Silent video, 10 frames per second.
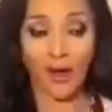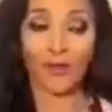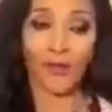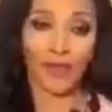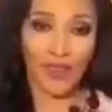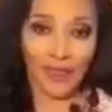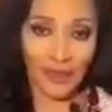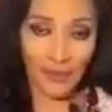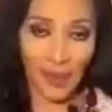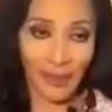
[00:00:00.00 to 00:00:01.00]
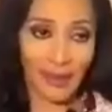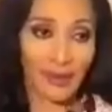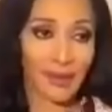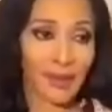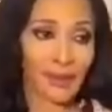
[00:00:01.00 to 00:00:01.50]
of
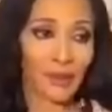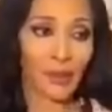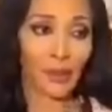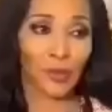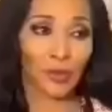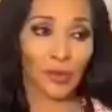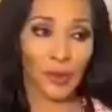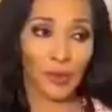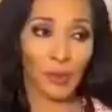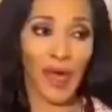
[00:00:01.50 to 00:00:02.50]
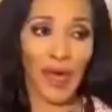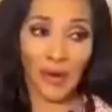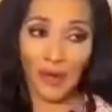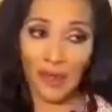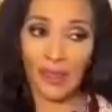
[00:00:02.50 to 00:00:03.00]
resentment to
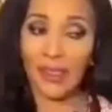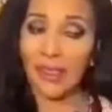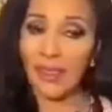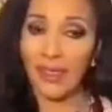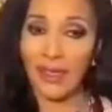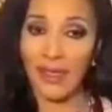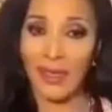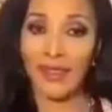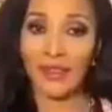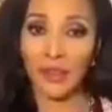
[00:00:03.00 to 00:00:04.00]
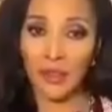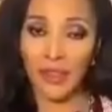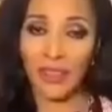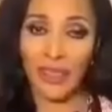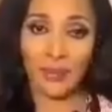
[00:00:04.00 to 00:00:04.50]
power a
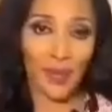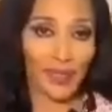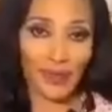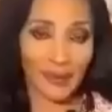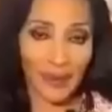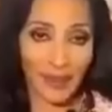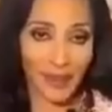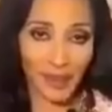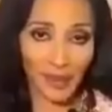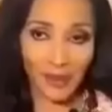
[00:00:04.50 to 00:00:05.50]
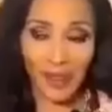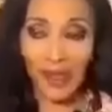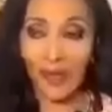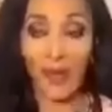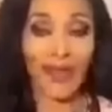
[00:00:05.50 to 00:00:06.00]
nuclear megastation.
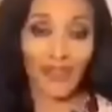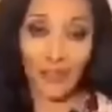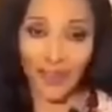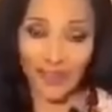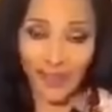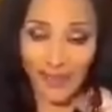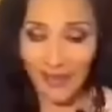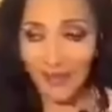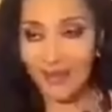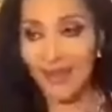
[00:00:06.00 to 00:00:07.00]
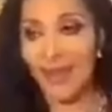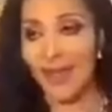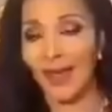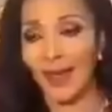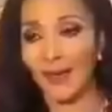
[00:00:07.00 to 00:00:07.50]
Why do I say this?
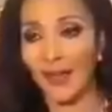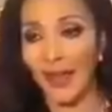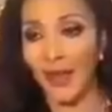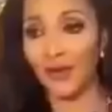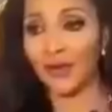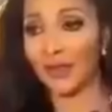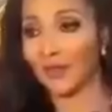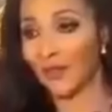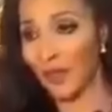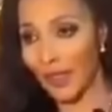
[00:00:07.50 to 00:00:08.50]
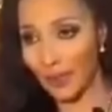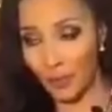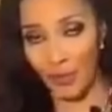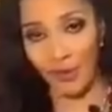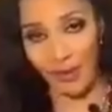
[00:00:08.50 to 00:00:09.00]
Uh, they often
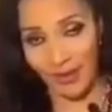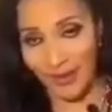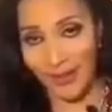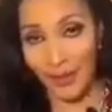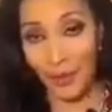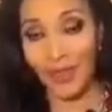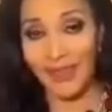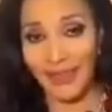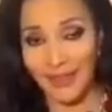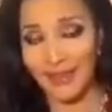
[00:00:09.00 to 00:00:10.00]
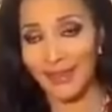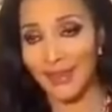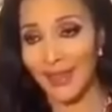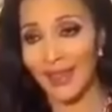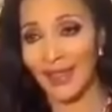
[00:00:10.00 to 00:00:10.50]
forget one thing, which
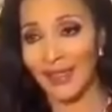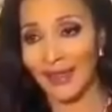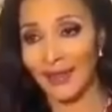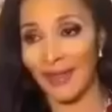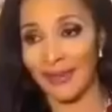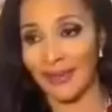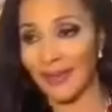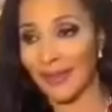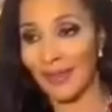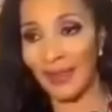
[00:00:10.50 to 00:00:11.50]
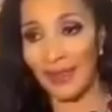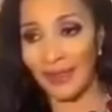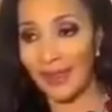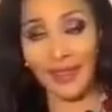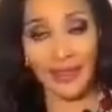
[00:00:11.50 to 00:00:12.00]
is uh, that
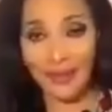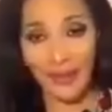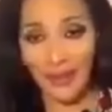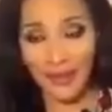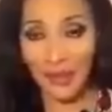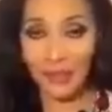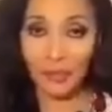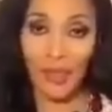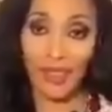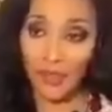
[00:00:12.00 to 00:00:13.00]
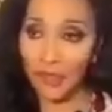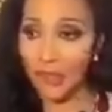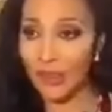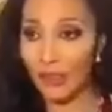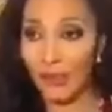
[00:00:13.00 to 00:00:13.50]
uh, legacy is not
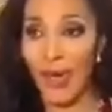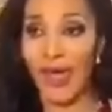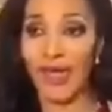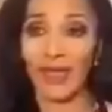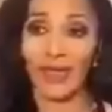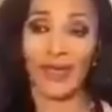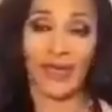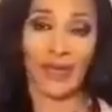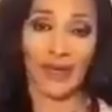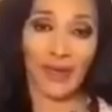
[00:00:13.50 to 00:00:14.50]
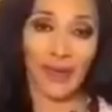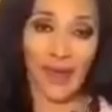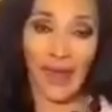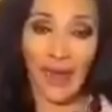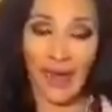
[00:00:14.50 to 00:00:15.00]
measured by uh,
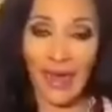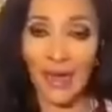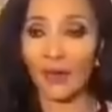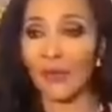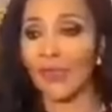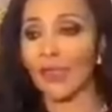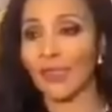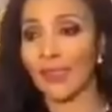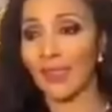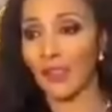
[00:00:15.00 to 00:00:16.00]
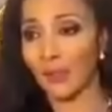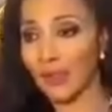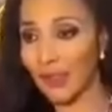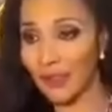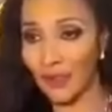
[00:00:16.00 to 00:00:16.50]
how many
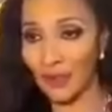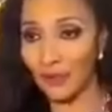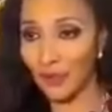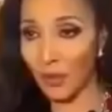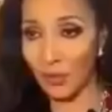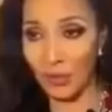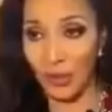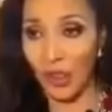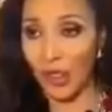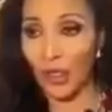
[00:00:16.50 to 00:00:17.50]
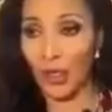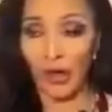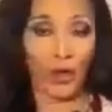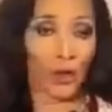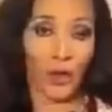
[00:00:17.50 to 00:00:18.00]
kilometers of road
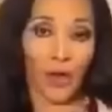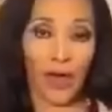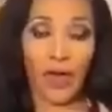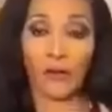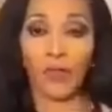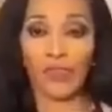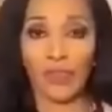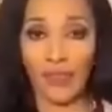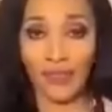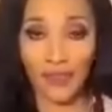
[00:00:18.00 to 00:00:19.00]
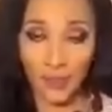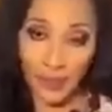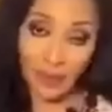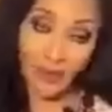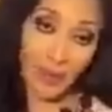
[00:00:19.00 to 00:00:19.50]
or how much
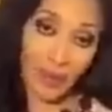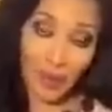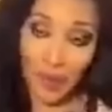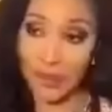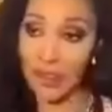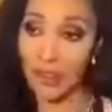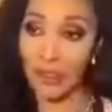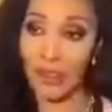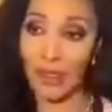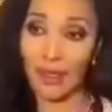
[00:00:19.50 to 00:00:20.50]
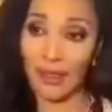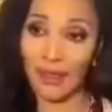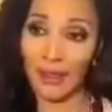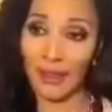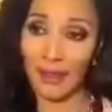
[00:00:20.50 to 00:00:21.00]
infrastructure
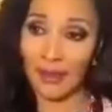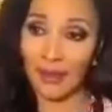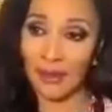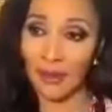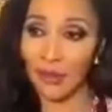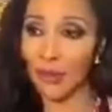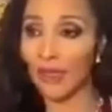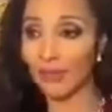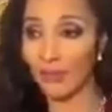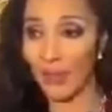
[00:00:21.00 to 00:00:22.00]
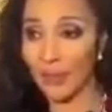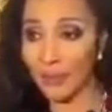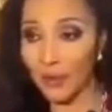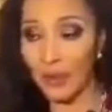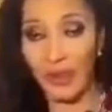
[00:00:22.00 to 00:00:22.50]
uh, you have
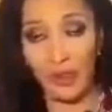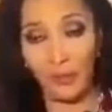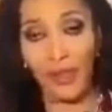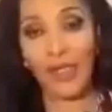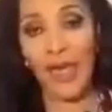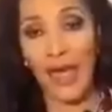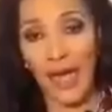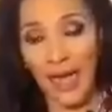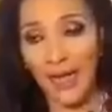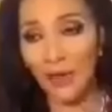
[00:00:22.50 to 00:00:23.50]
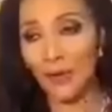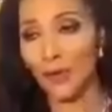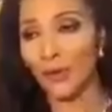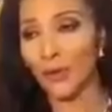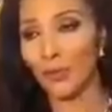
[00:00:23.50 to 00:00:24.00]
built, but
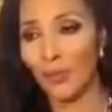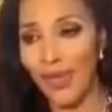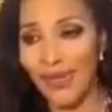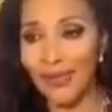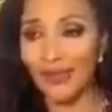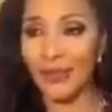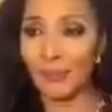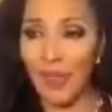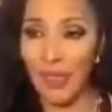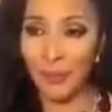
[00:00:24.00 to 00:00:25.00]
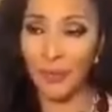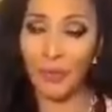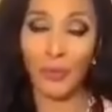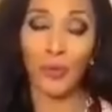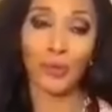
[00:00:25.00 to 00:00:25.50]
how you made the
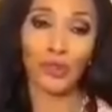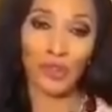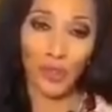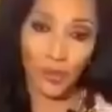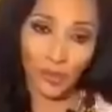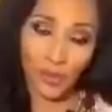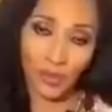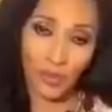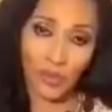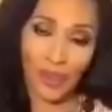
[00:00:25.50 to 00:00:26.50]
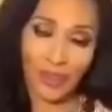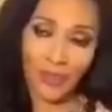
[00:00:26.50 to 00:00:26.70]
people who chose you